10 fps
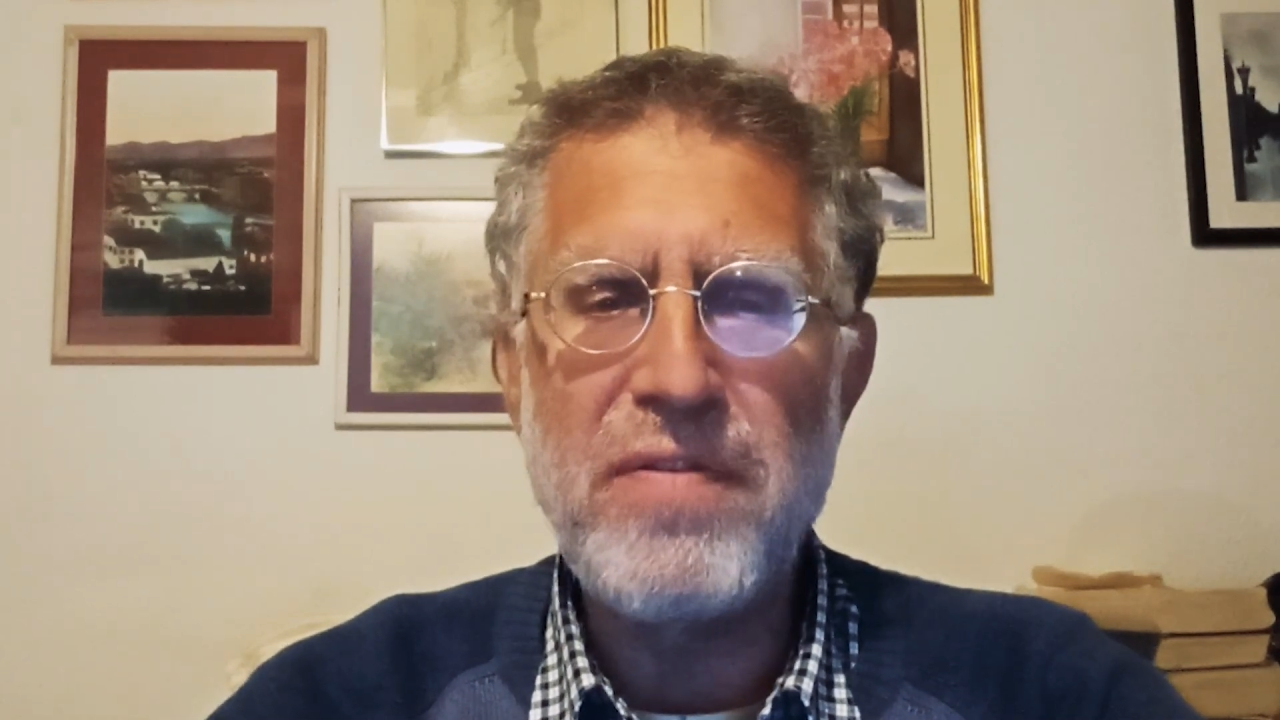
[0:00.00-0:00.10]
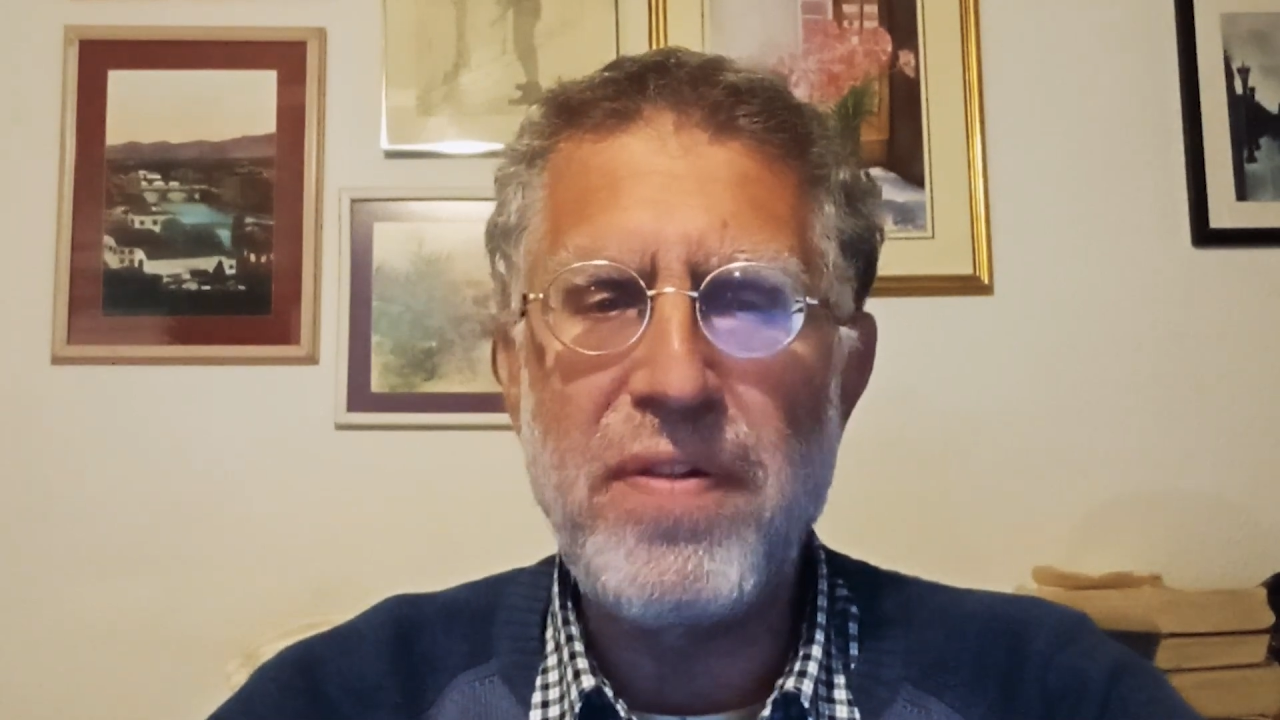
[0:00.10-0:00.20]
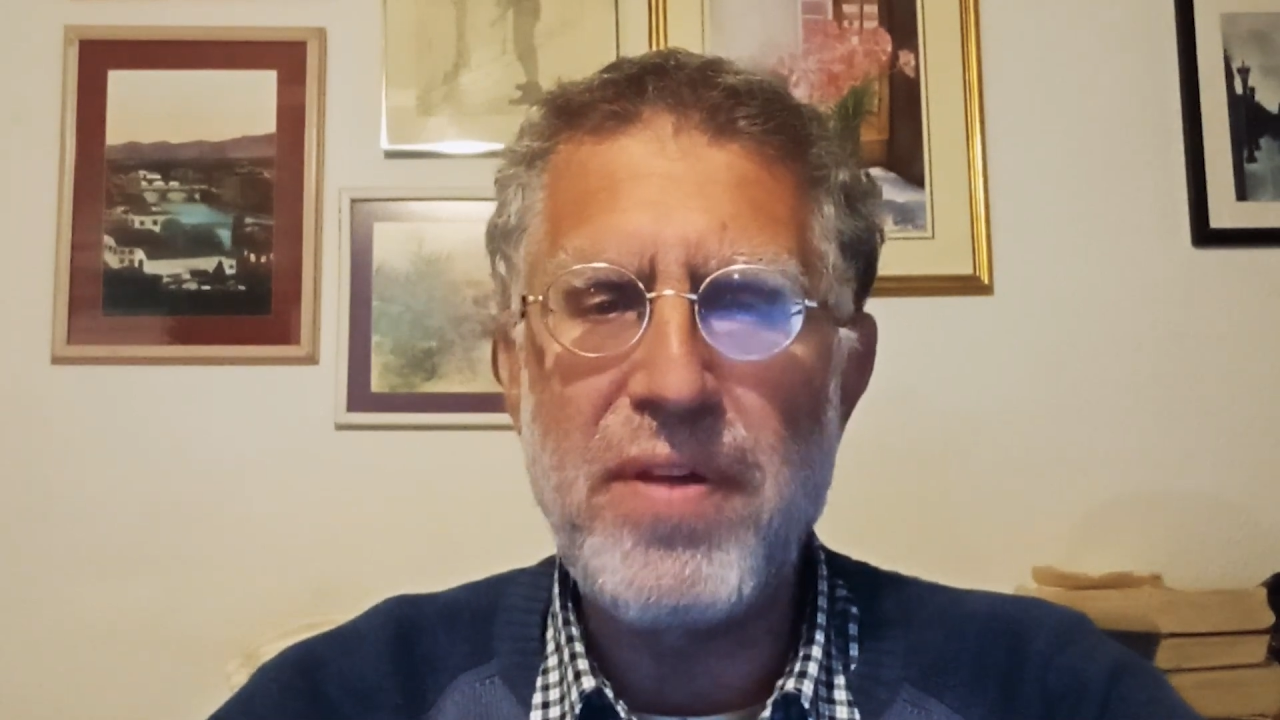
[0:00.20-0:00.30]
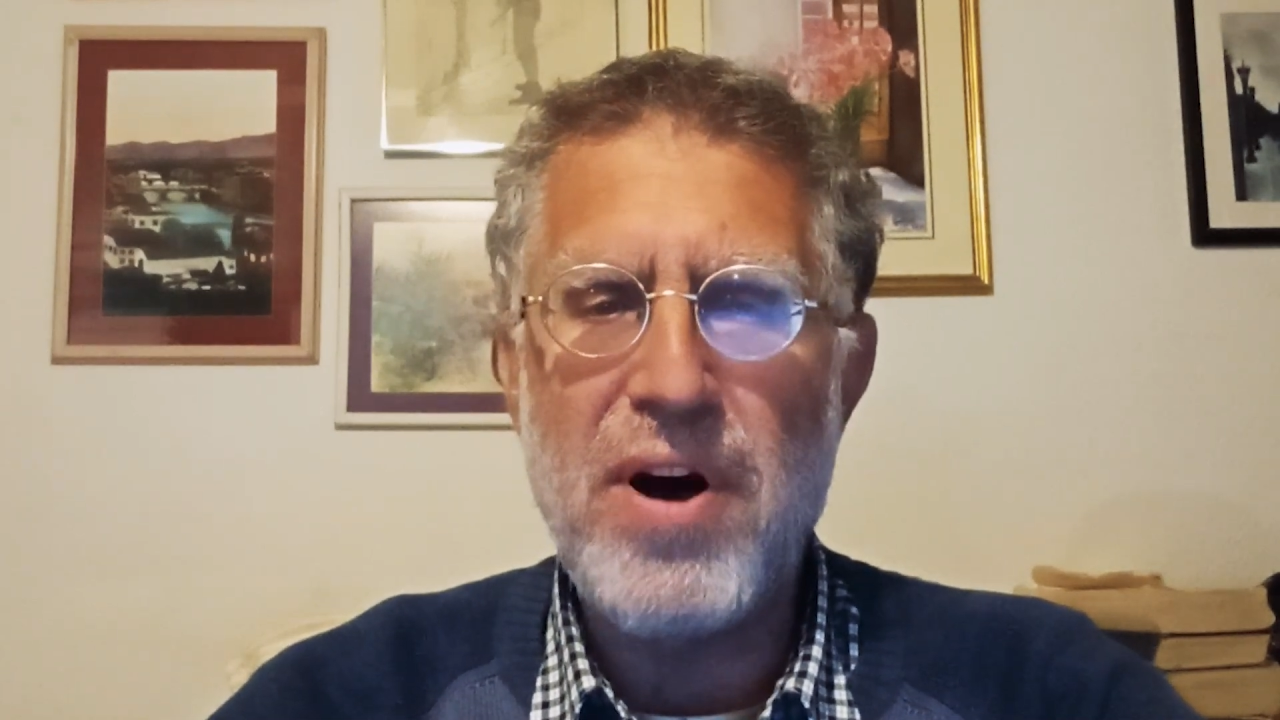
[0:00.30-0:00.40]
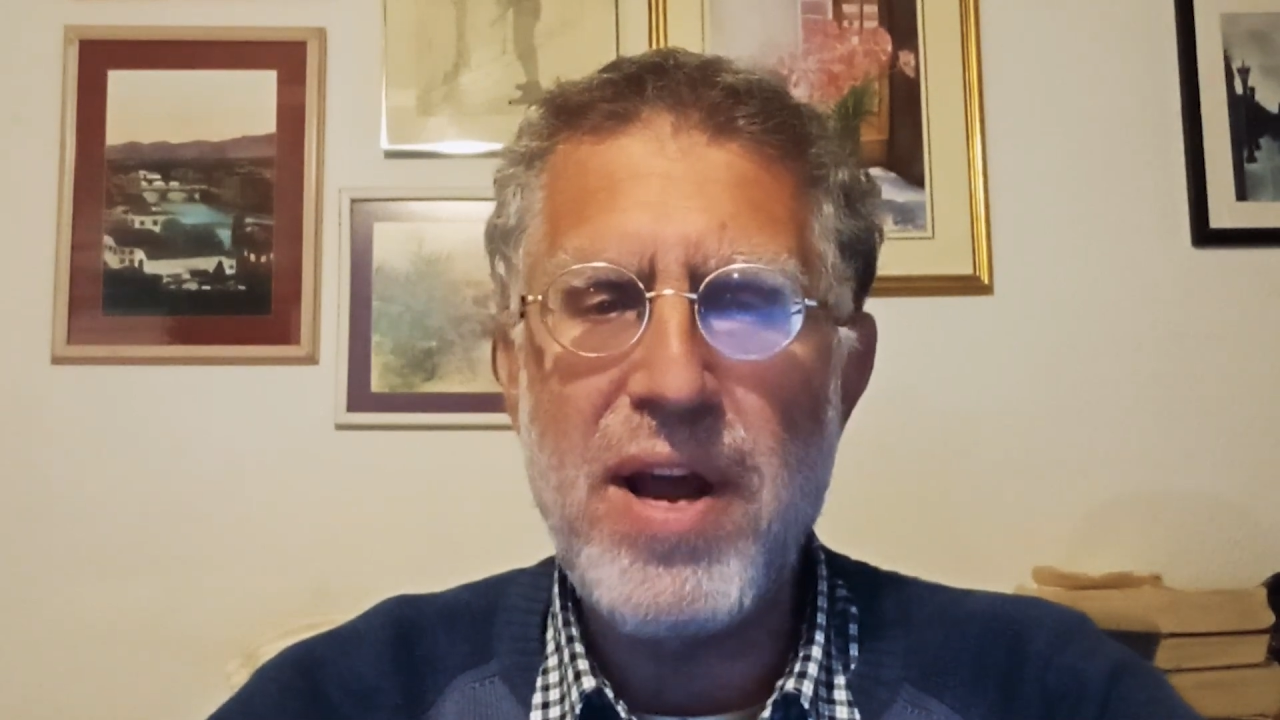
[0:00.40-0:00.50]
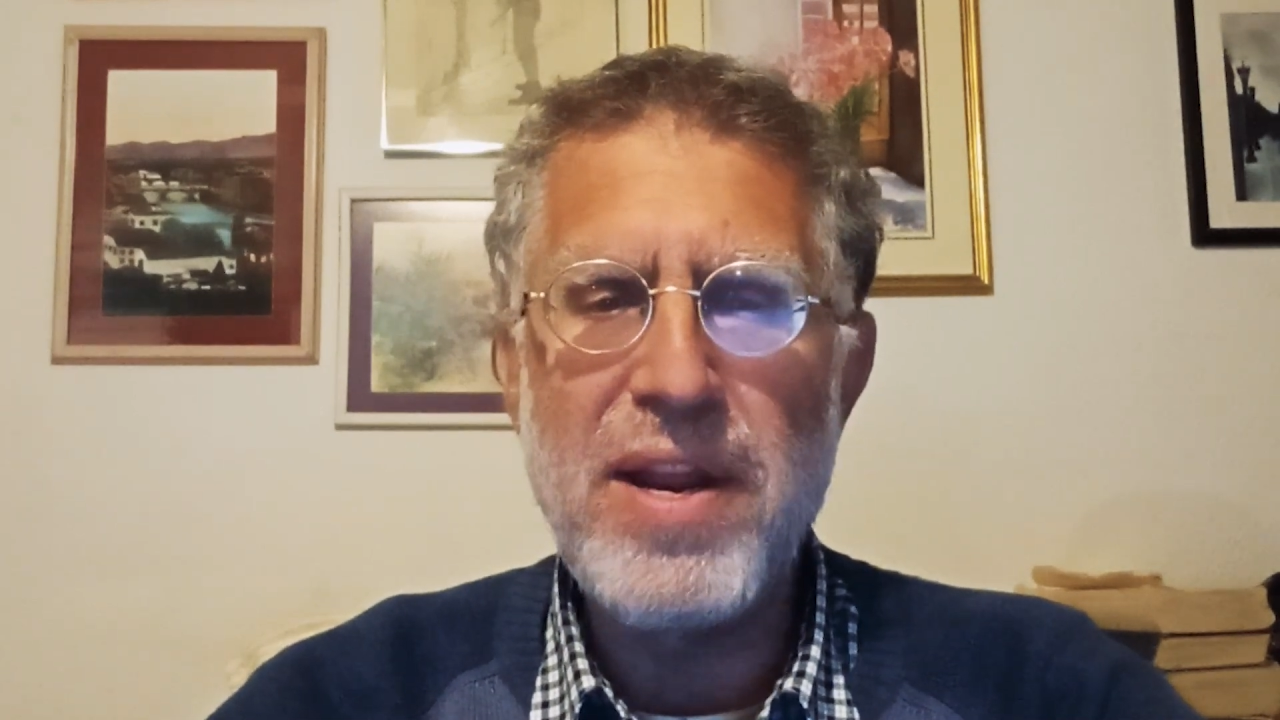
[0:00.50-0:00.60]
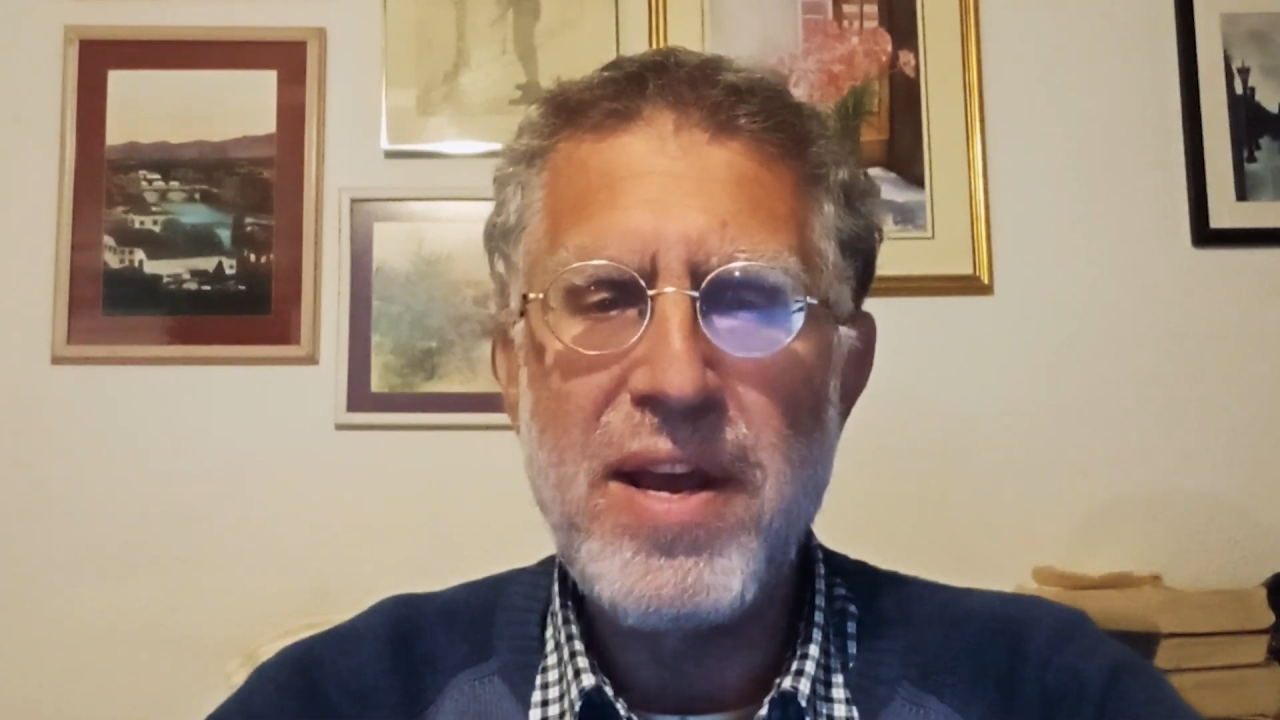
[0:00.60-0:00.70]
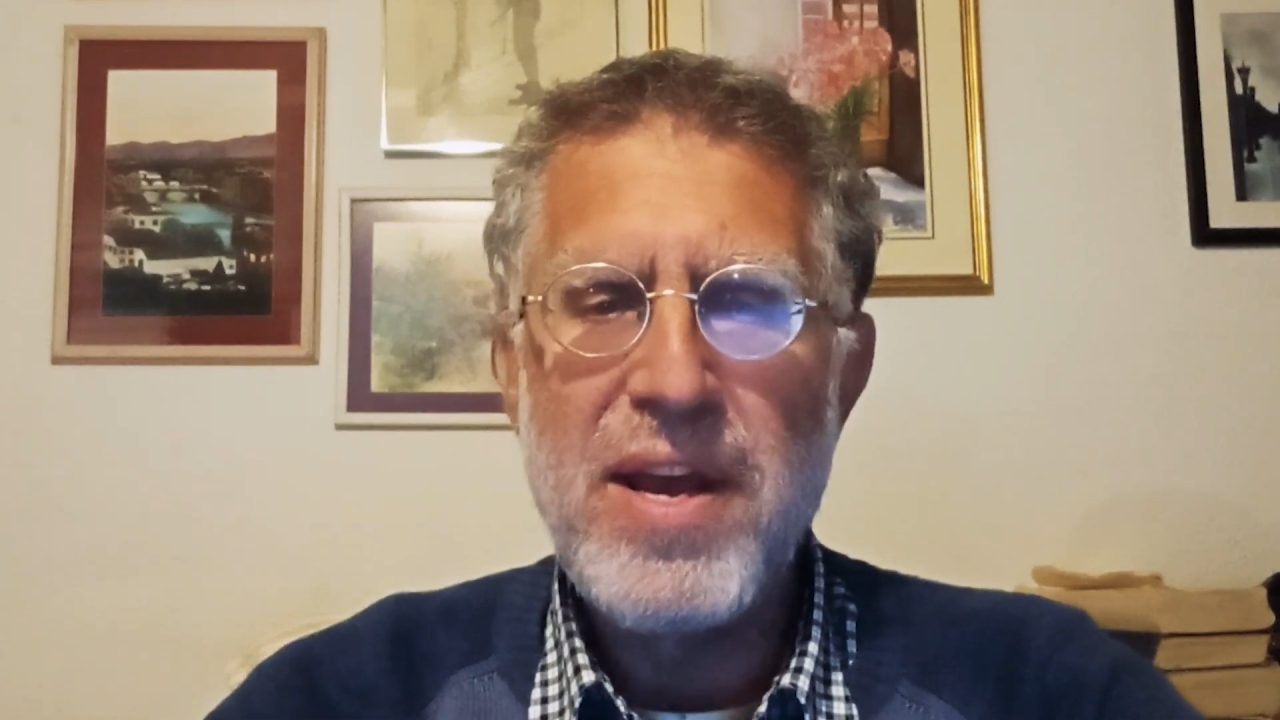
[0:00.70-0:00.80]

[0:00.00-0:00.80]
of thought,